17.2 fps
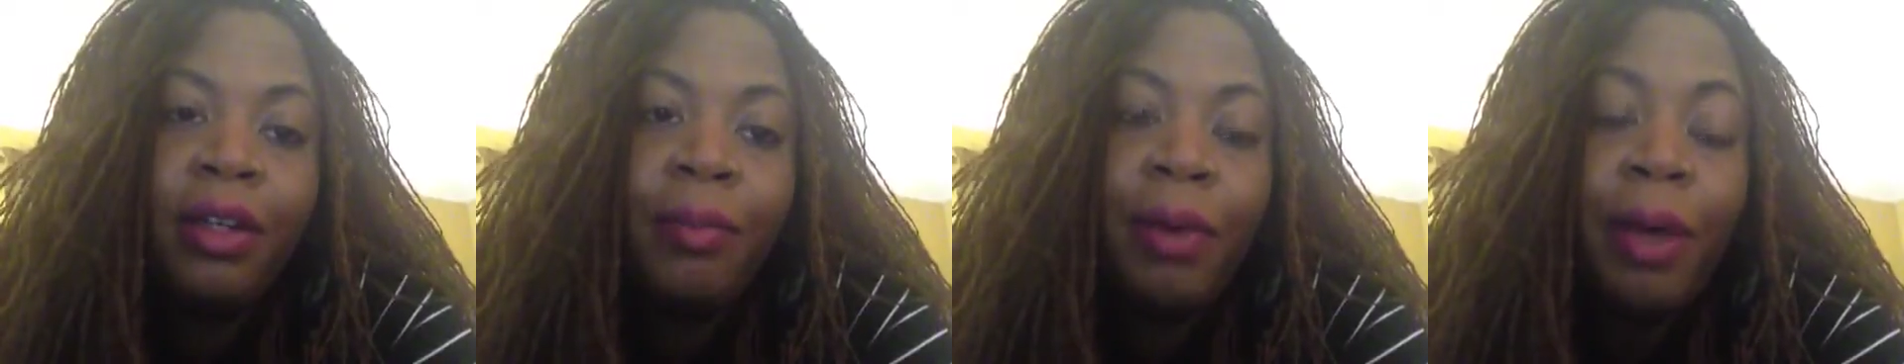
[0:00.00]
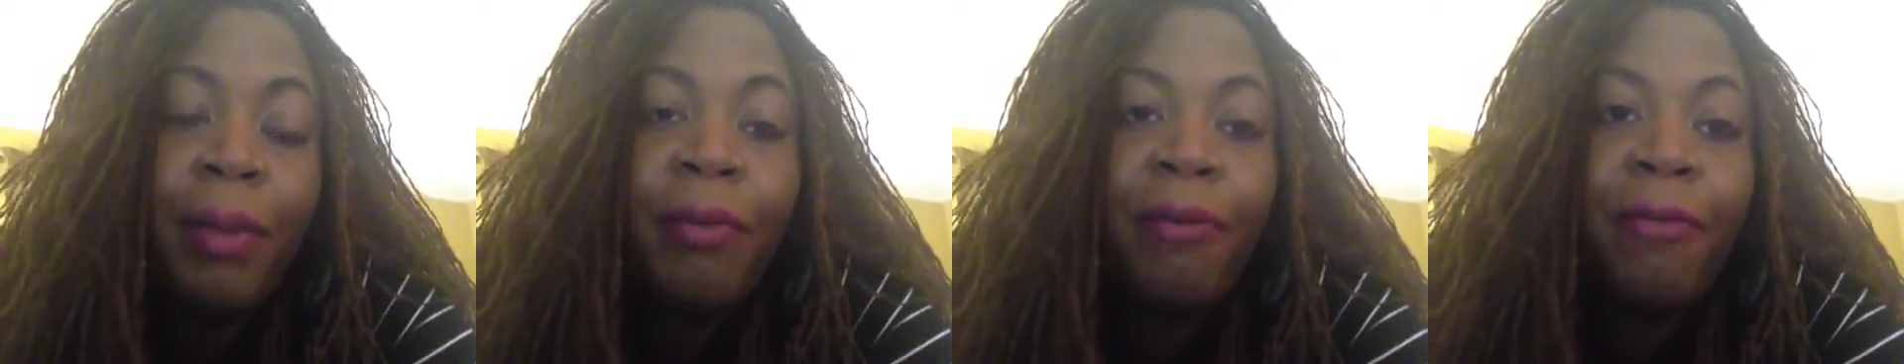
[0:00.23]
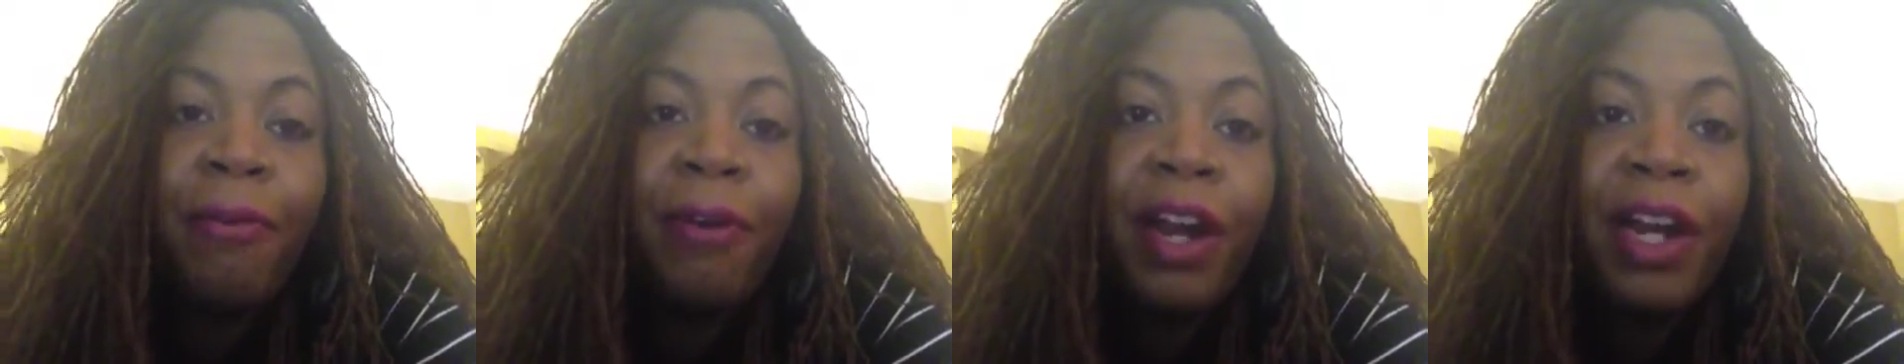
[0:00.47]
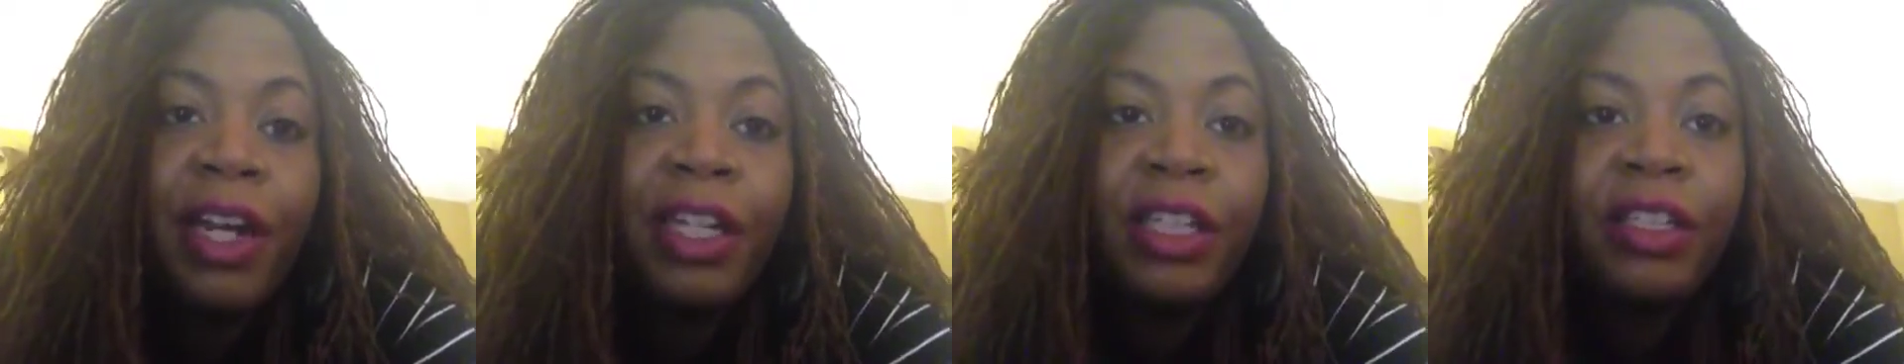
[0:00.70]
But before
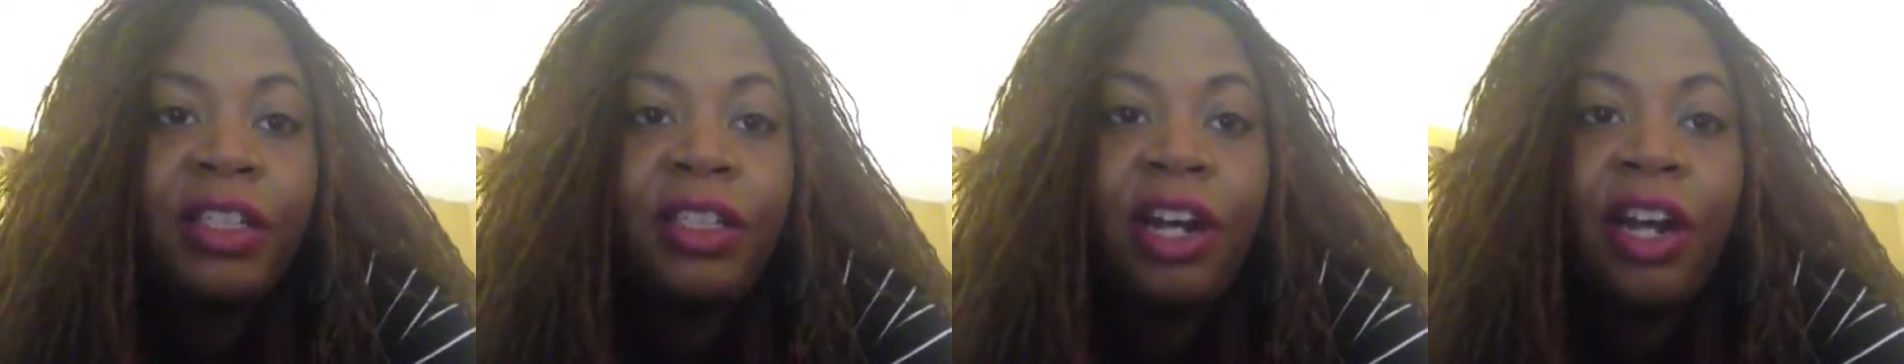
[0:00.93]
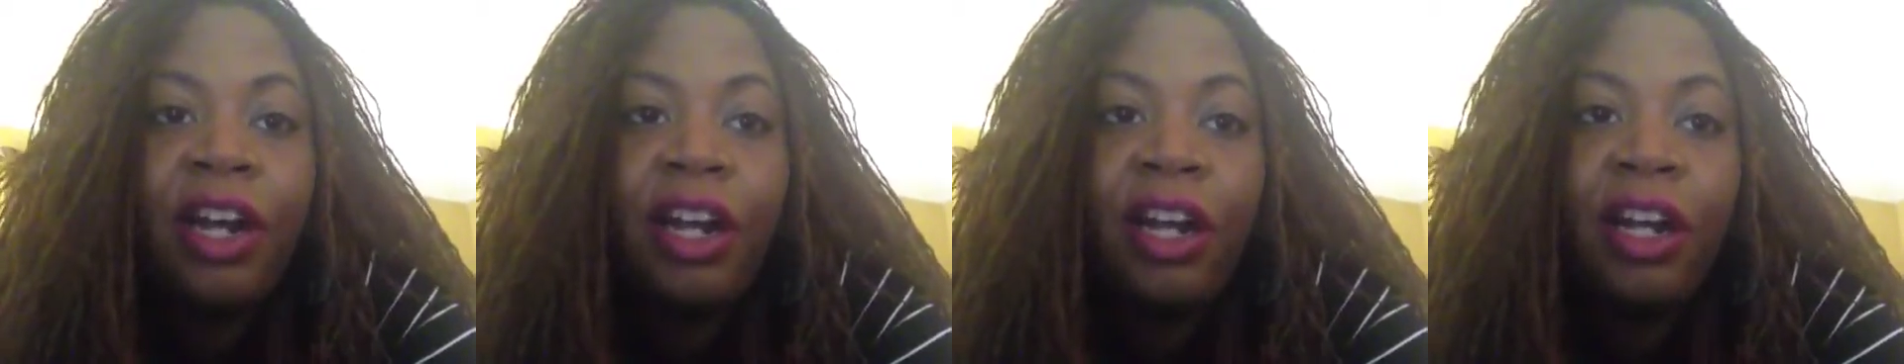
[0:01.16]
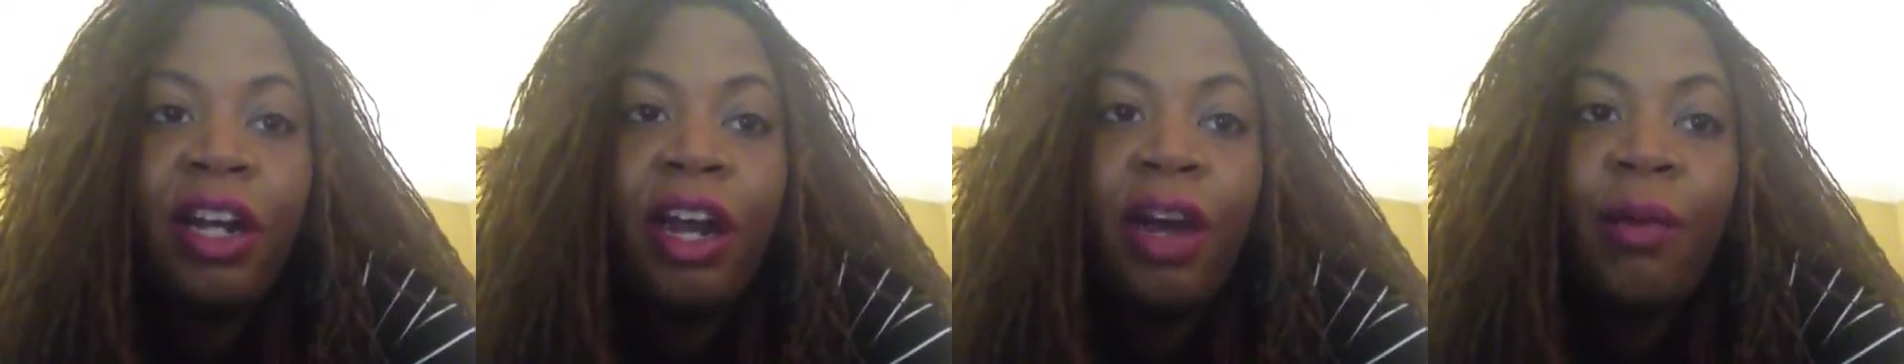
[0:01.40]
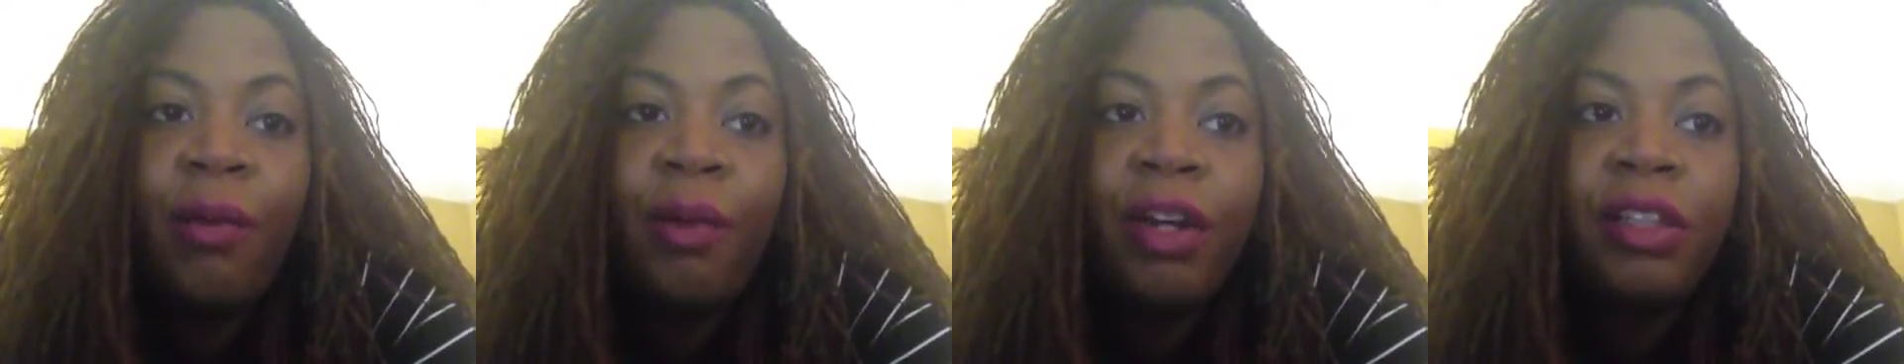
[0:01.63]
I get started,
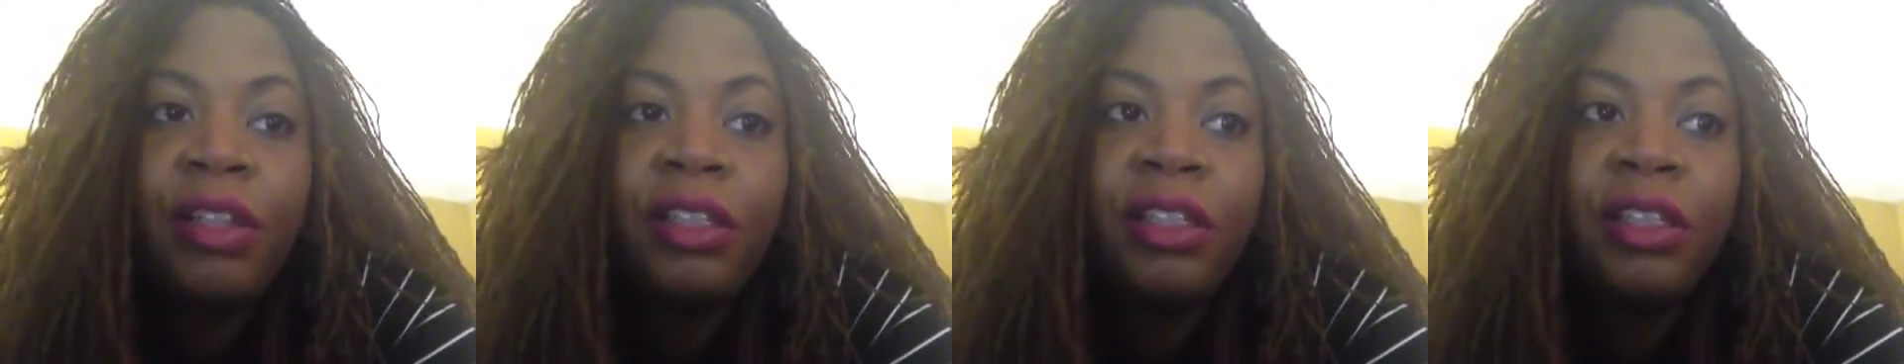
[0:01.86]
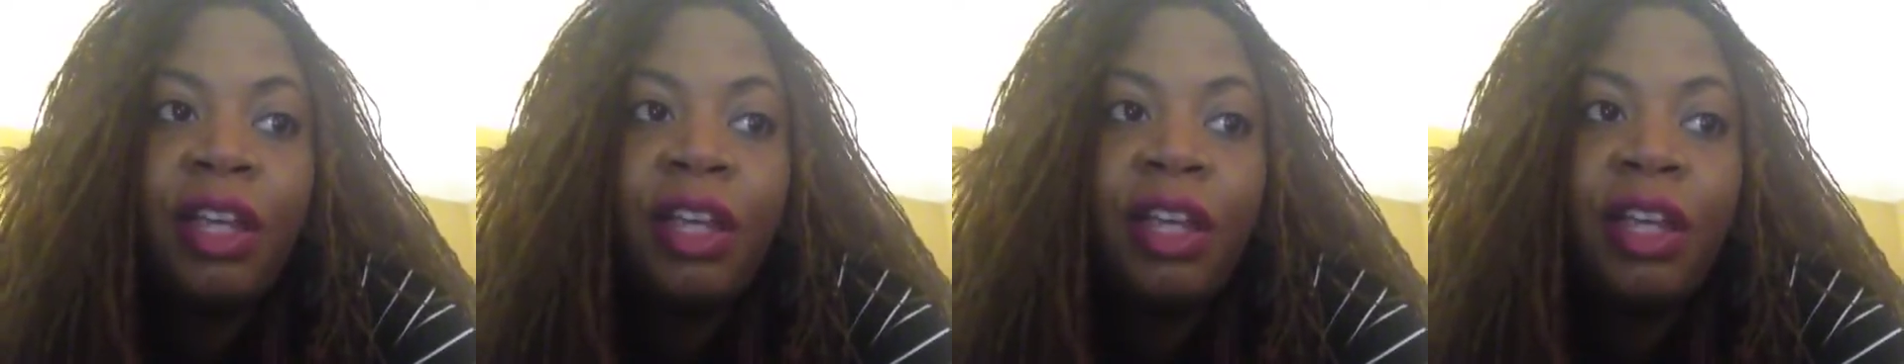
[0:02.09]
I wanted to